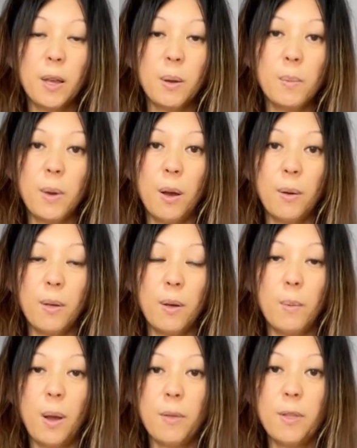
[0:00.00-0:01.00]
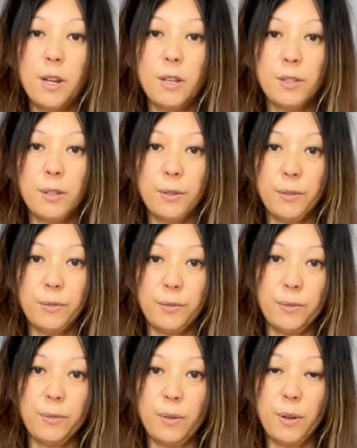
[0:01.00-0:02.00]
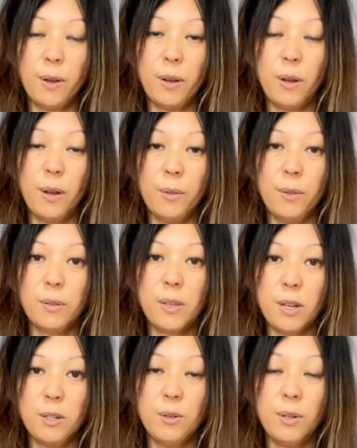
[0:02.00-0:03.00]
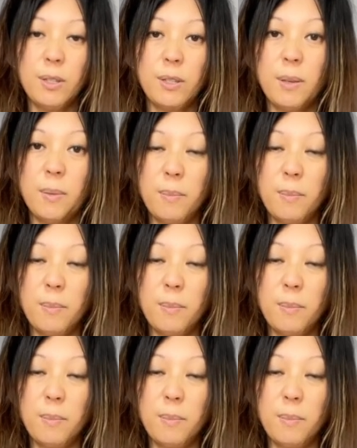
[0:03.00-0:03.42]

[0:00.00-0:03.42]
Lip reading: wealth list of all those countries.